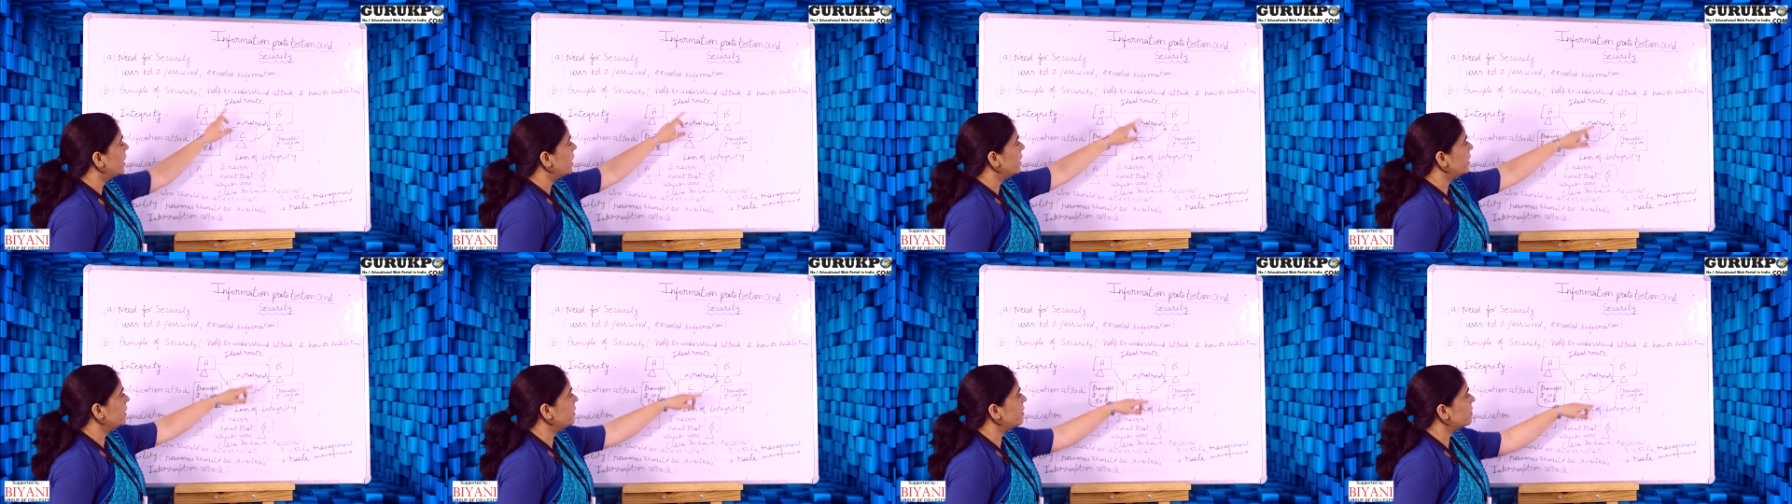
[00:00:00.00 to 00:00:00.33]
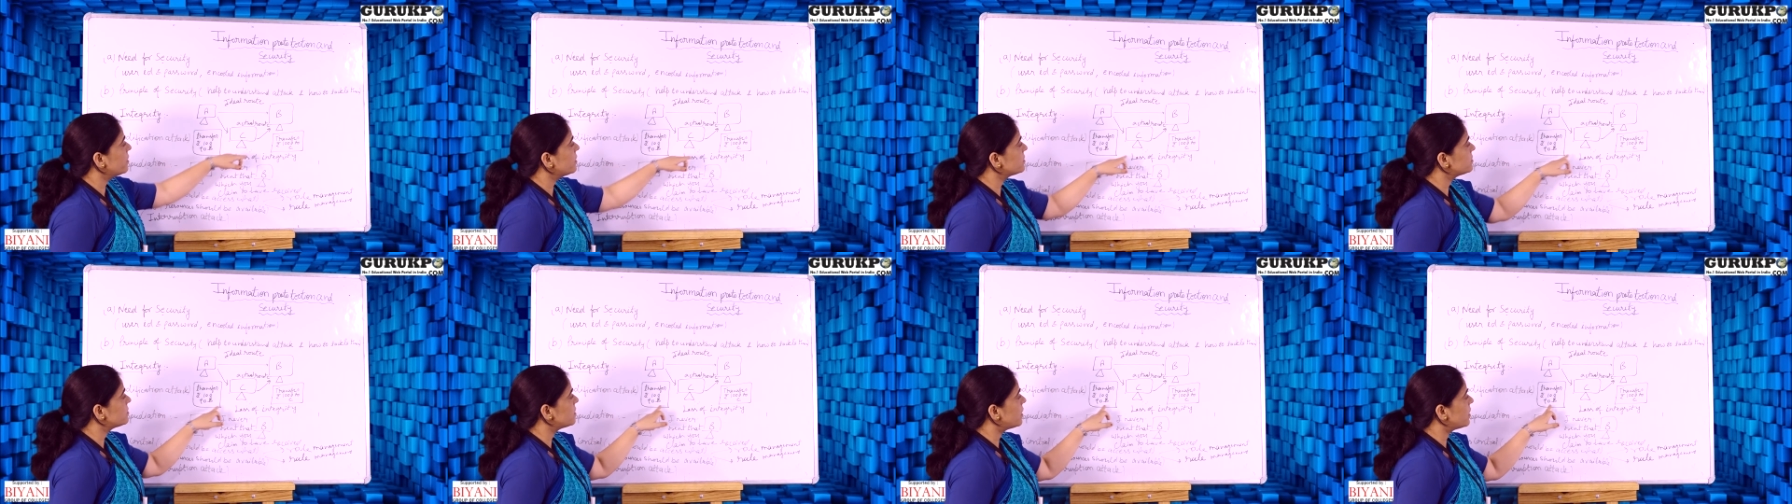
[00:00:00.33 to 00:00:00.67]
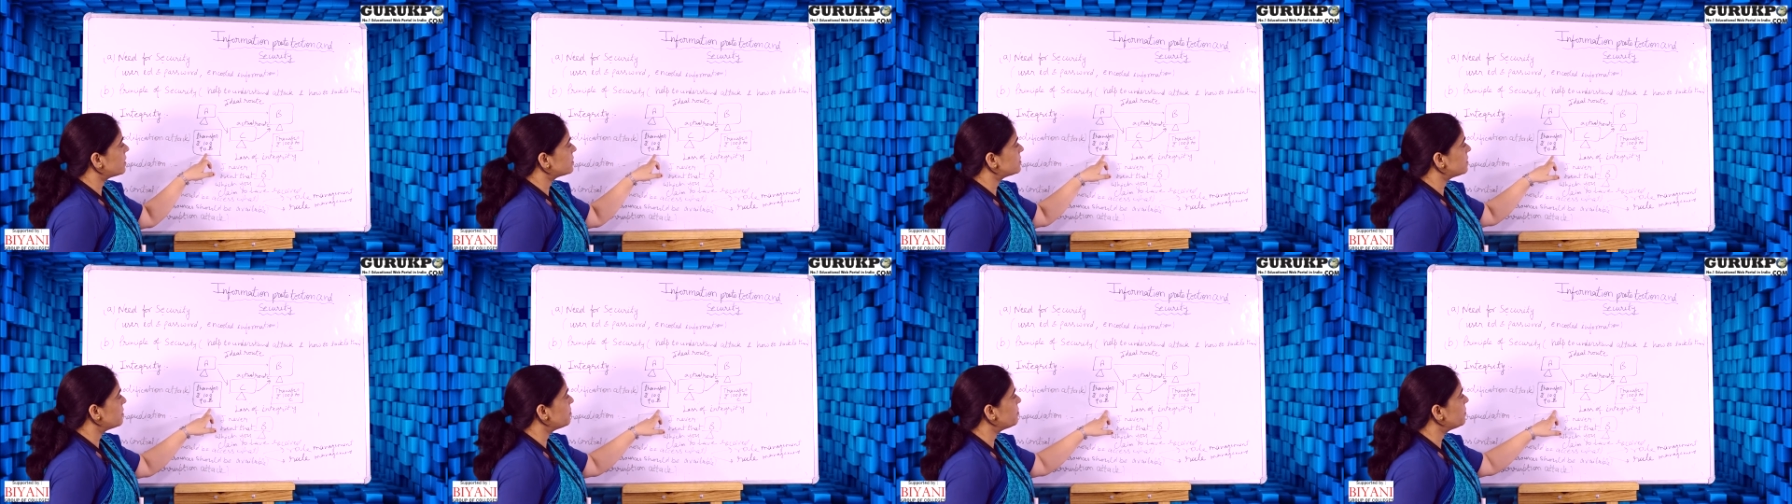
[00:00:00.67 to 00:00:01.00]
Here is
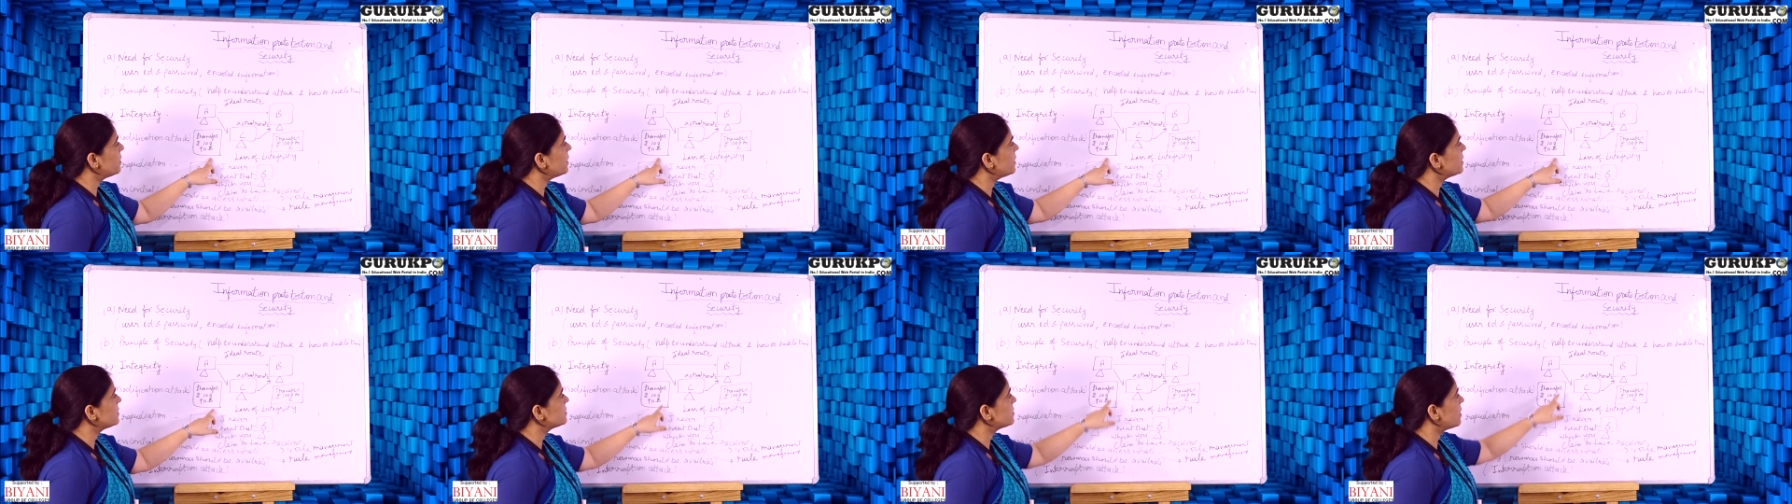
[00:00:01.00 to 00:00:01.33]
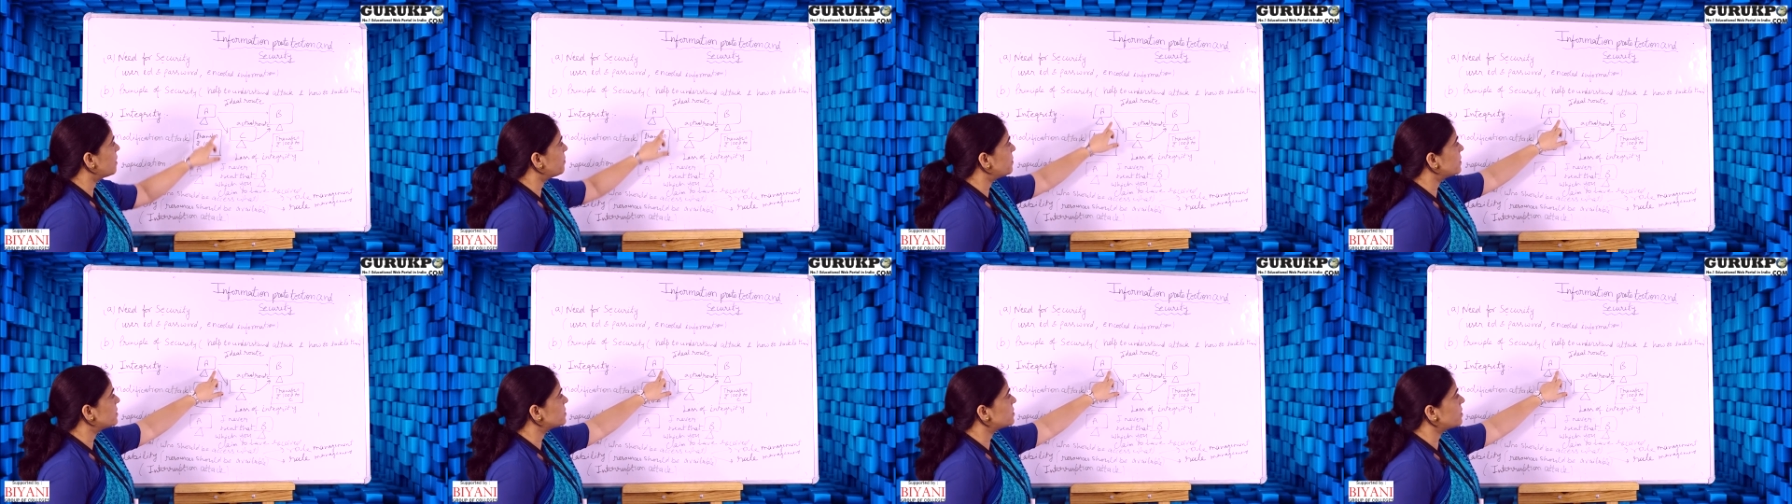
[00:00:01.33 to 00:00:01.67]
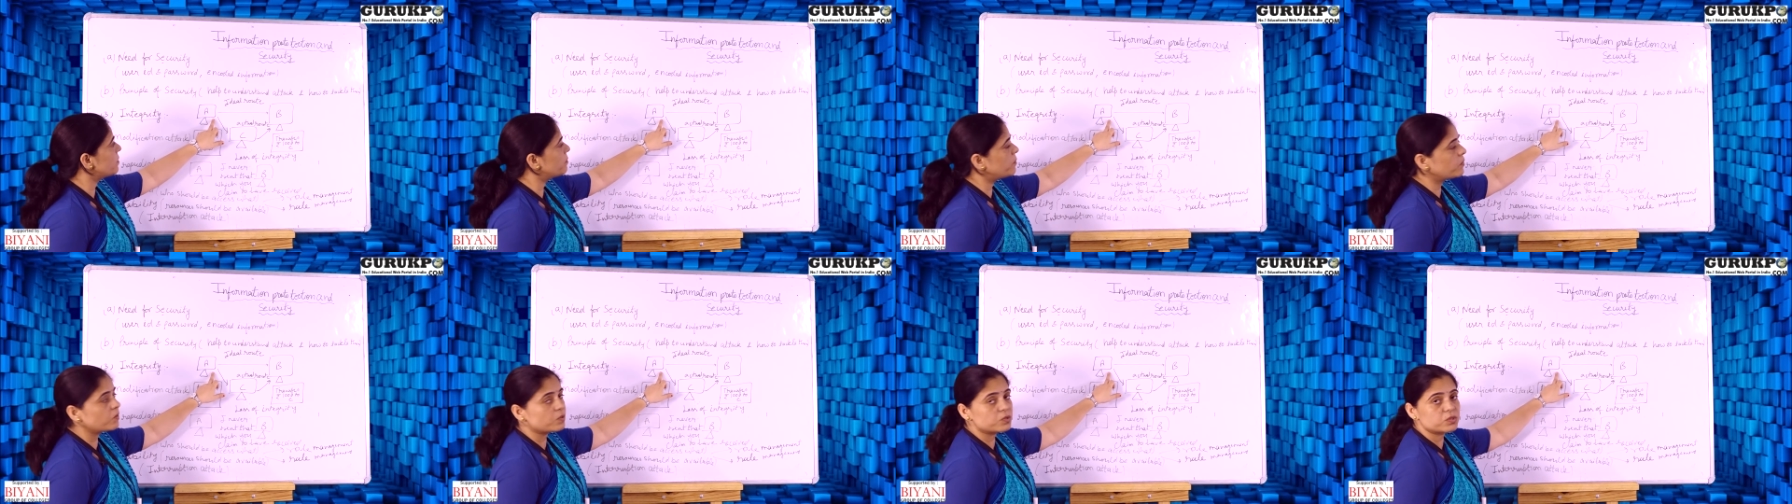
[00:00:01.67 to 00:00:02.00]
a simple example.
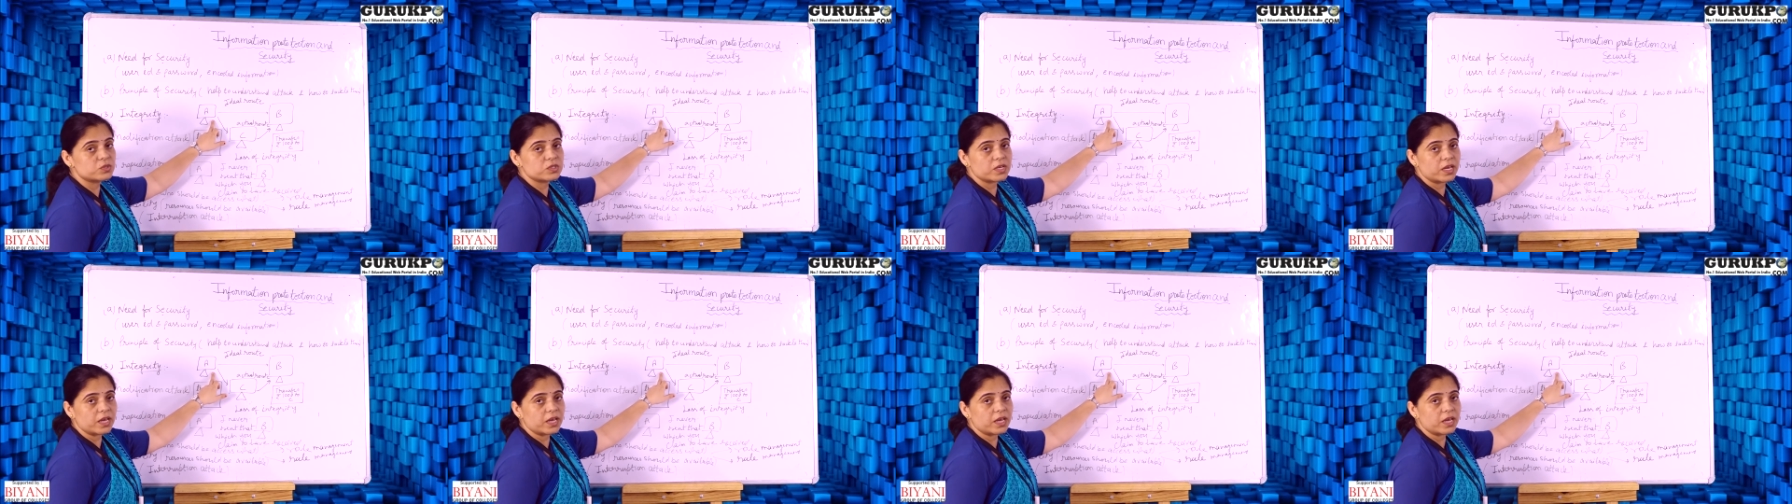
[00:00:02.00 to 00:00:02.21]
Suppose